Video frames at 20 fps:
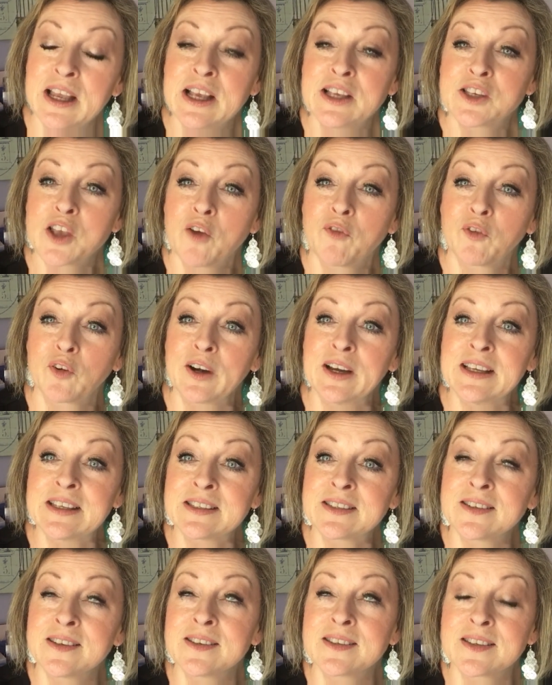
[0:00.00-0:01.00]
So for
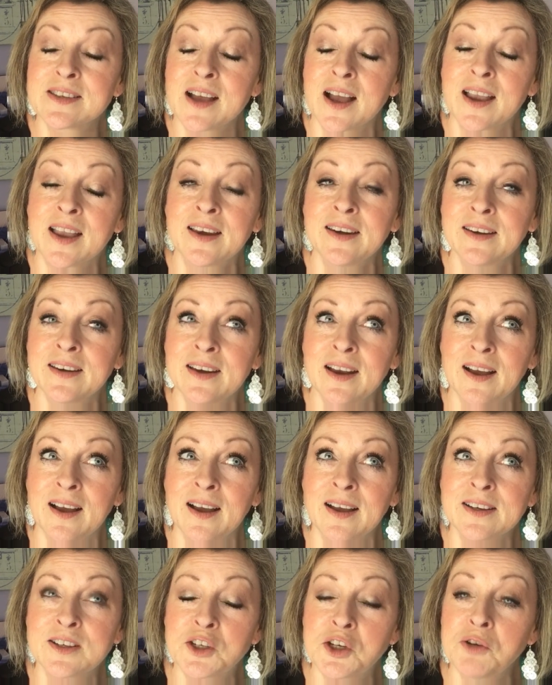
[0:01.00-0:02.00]
instance,
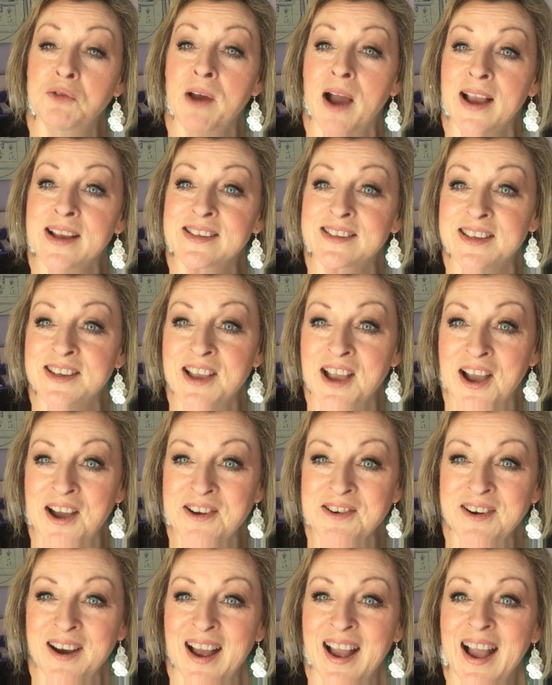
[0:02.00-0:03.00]
2 nights
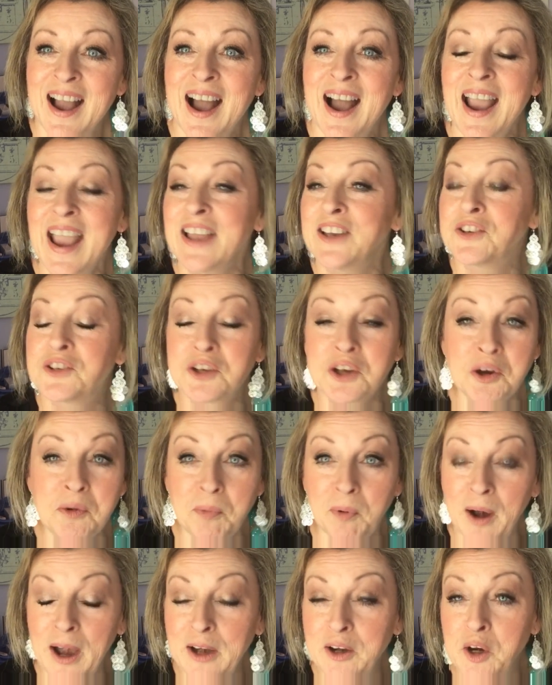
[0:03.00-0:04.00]
ago, I had 2
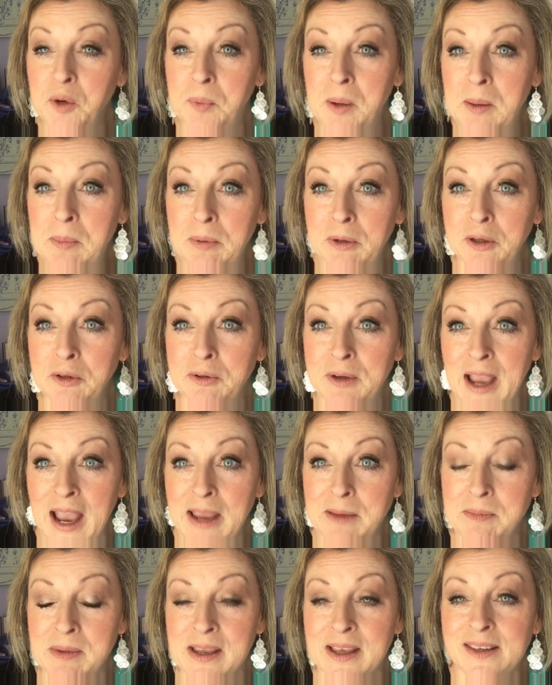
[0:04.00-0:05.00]
brand new people who
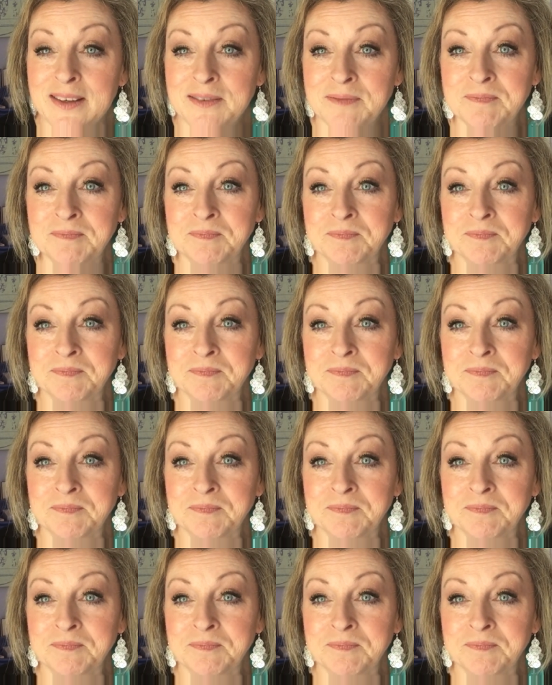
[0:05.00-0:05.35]
came in